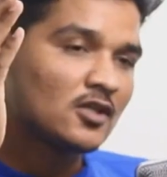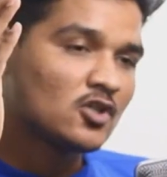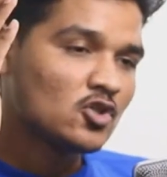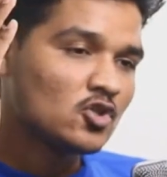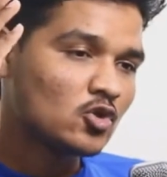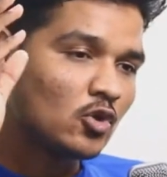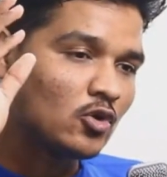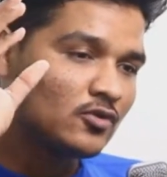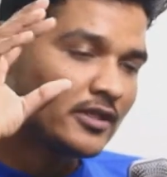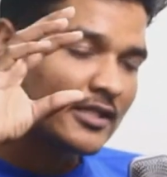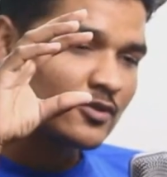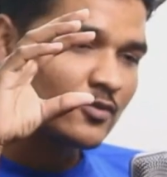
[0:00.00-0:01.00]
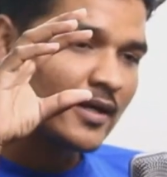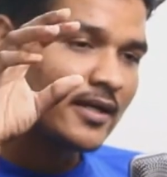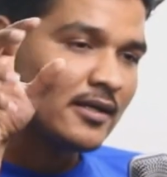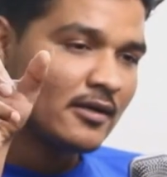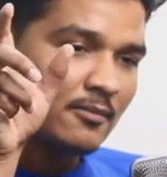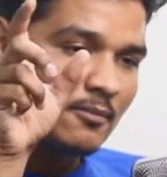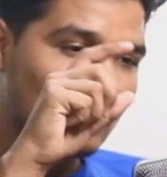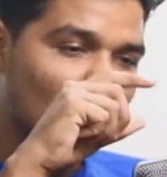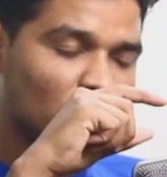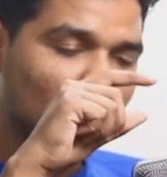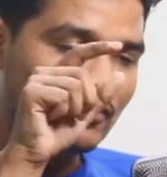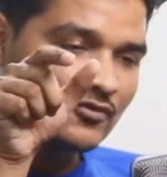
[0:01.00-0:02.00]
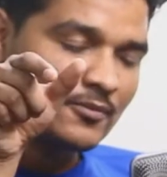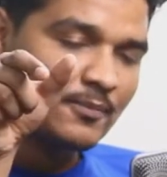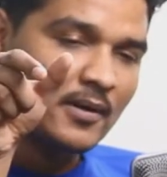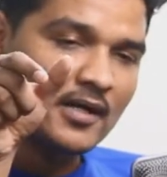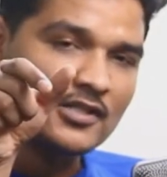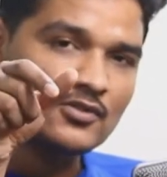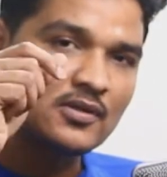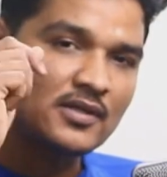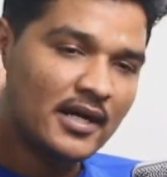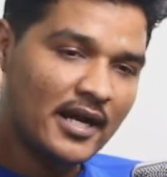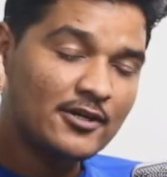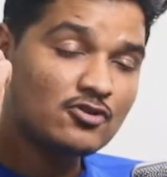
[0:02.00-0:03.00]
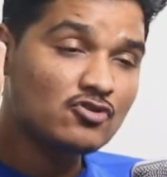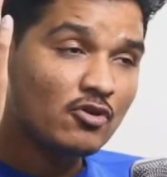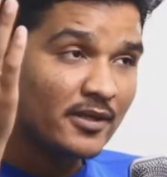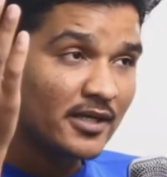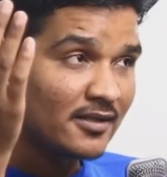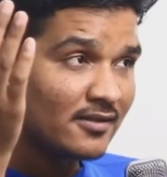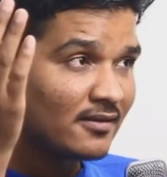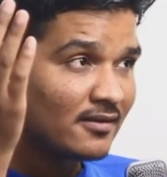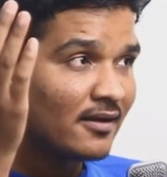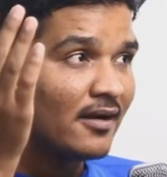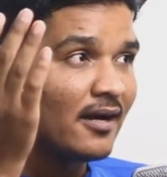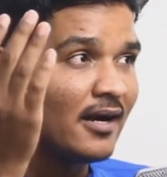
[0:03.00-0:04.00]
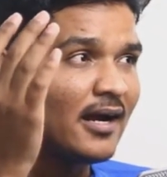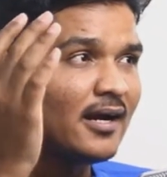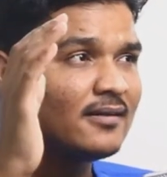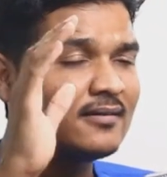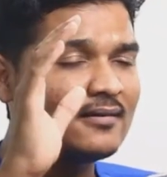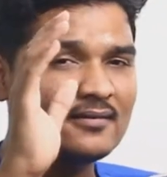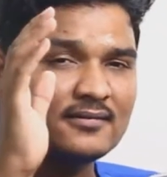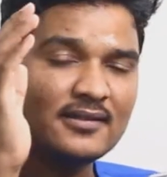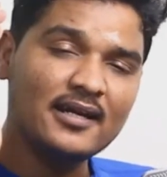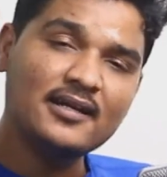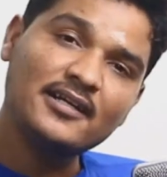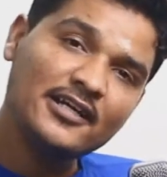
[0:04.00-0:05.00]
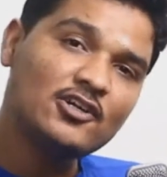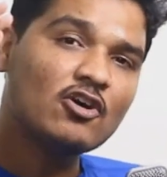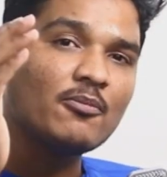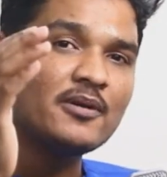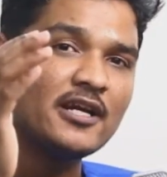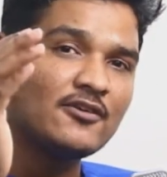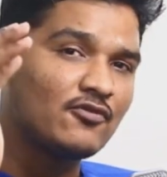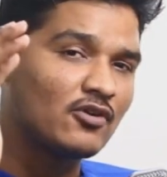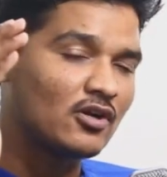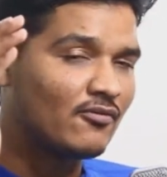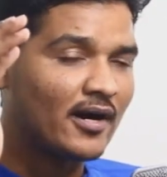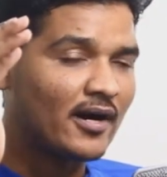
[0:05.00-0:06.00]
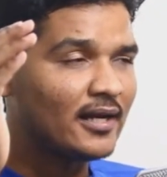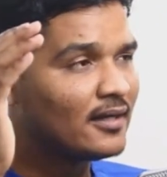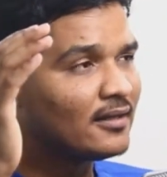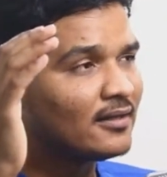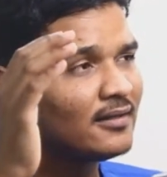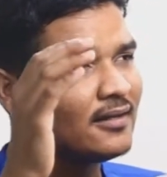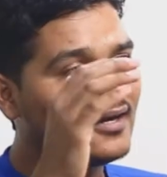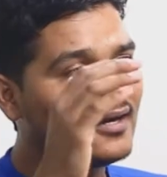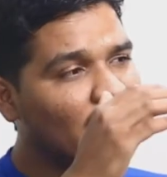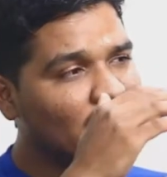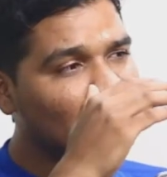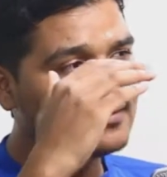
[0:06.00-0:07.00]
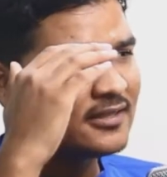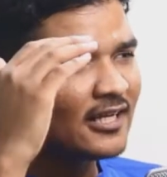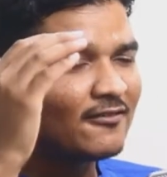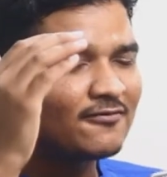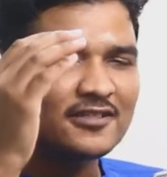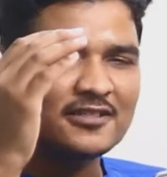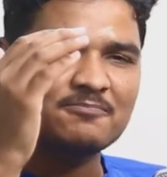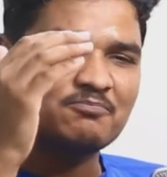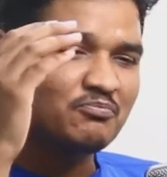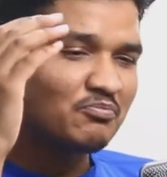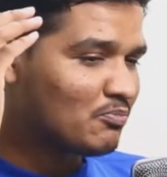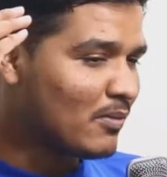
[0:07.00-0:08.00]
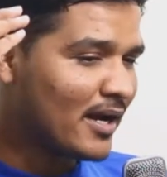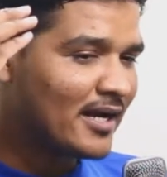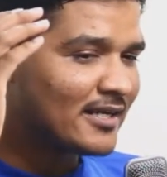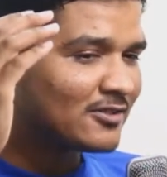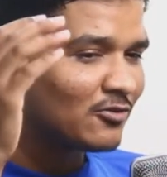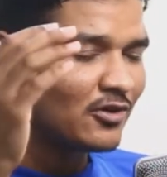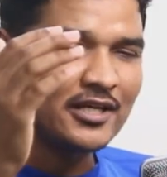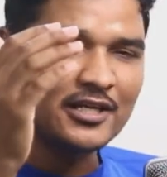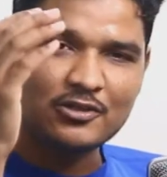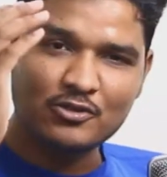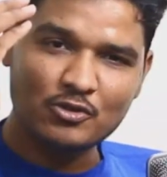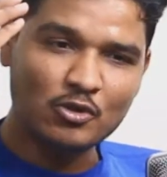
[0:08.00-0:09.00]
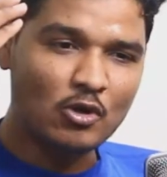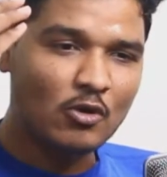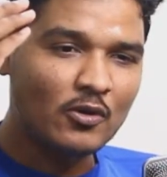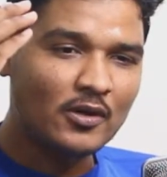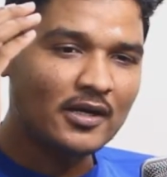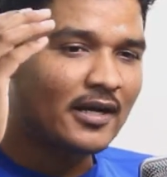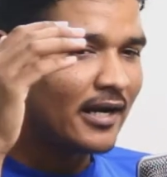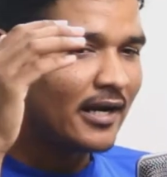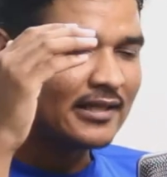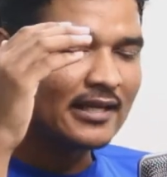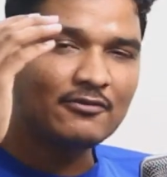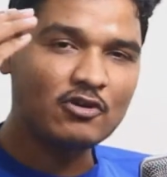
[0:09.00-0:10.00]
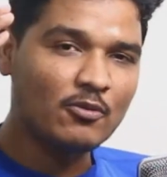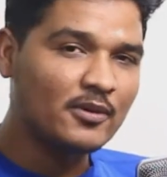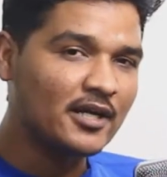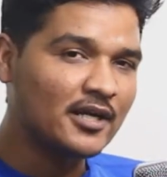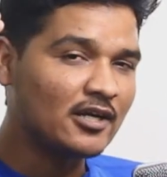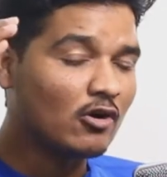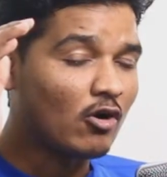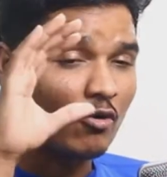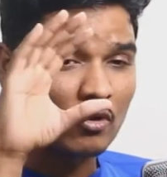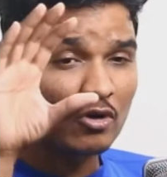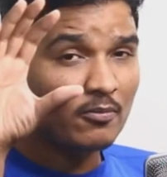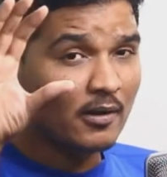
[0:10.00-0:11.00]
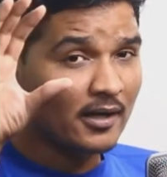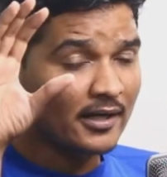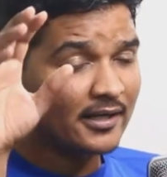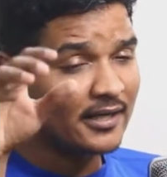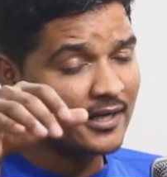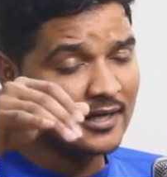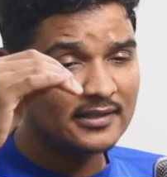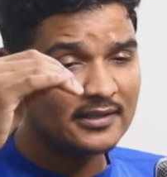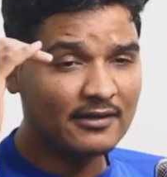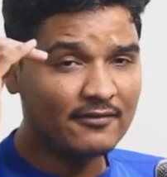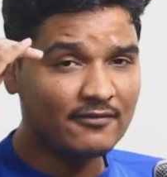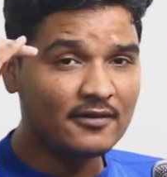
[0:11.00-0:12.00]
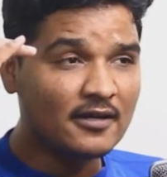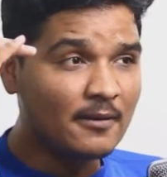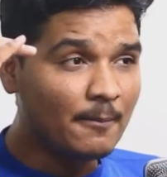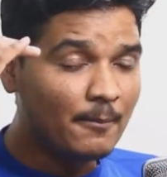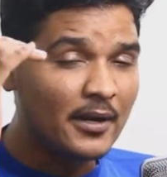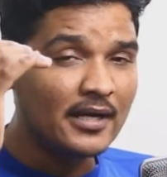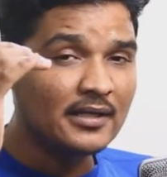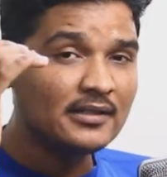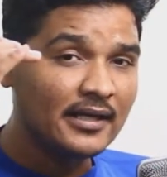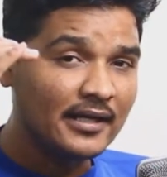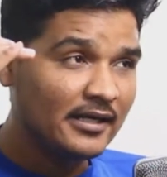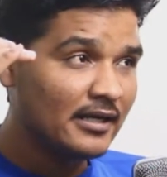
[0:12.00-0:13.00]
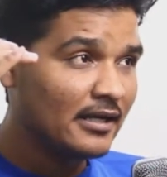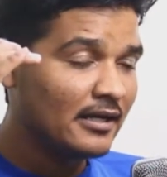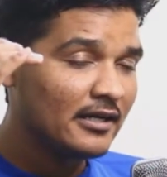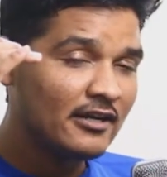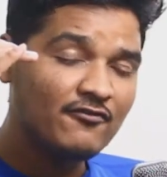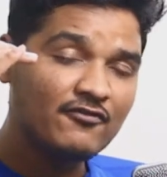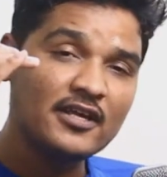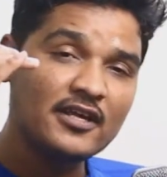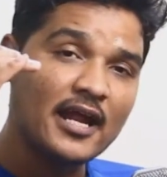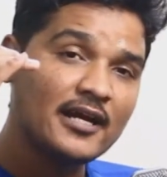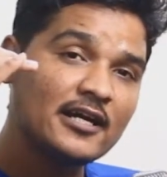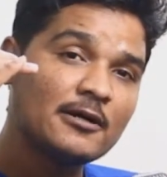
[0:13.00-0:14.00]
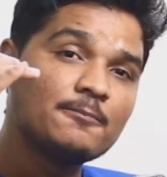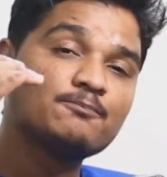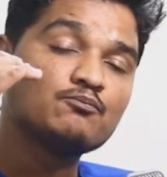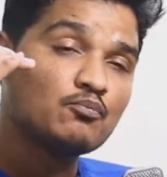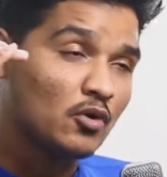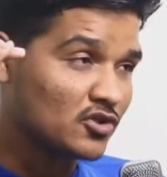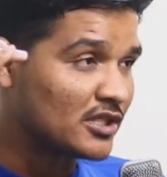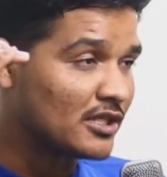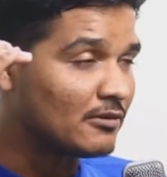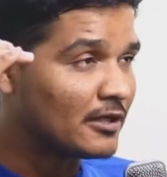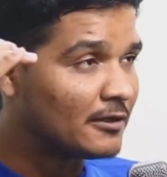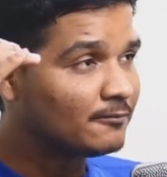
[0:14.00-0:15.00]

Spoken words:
So that's why both of the parts were trying to dominate, and they did dominate for a while, and thereafter buyers only took over and they have dominated overall market, and they have made the Nifty ended up positively.